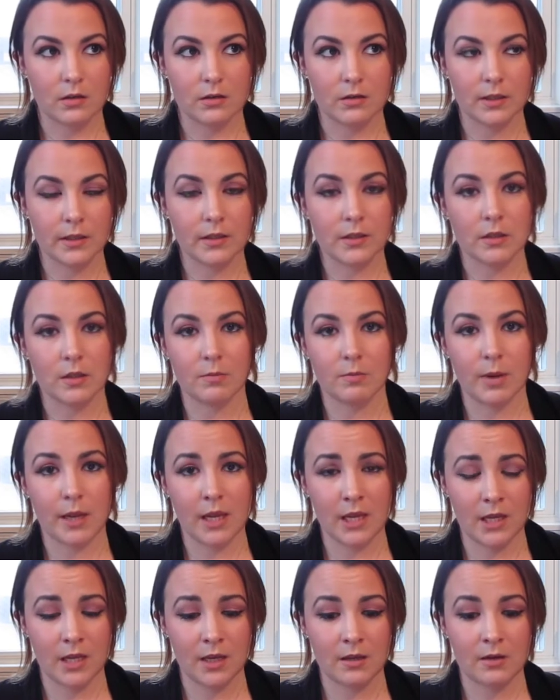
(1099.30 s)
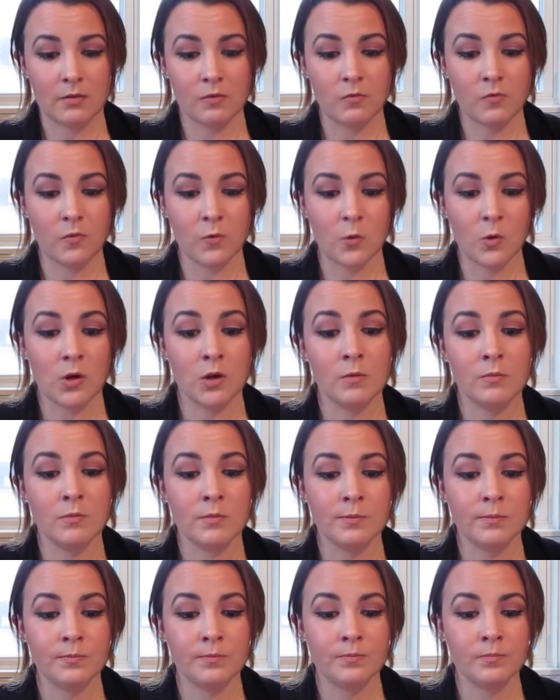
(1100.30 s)
like the pan
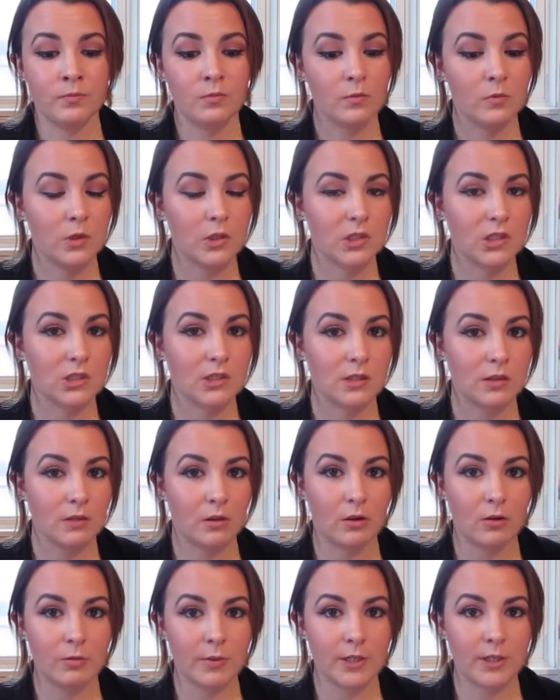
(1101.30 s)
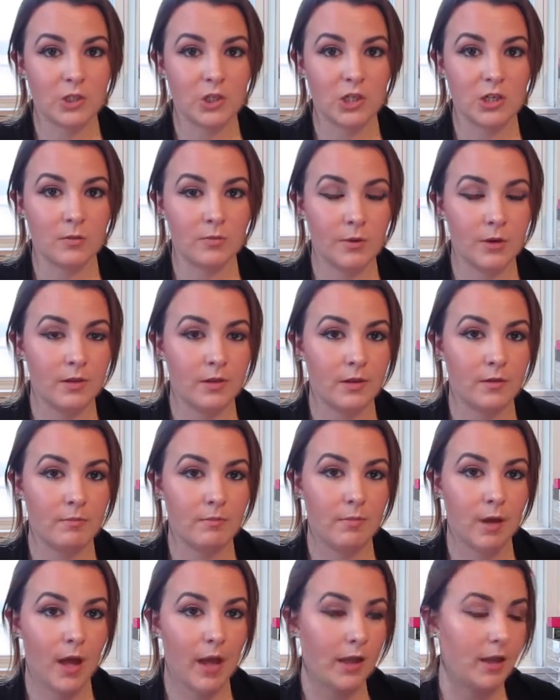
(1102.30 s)
form, which is a little bit cheaper
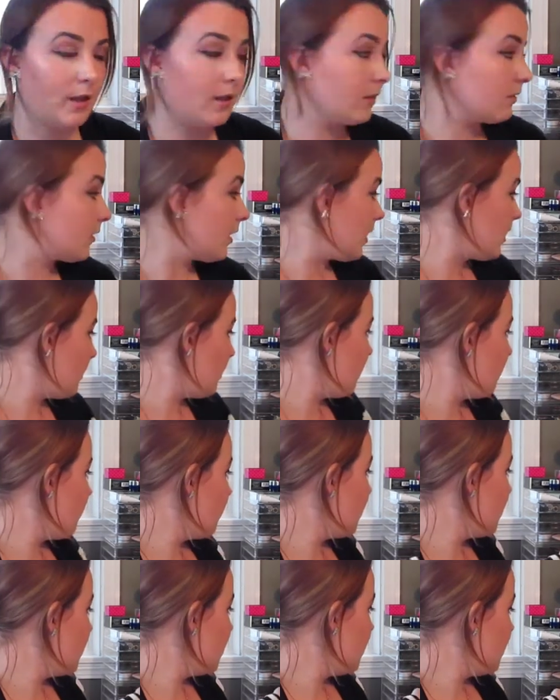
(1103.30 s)
than buying them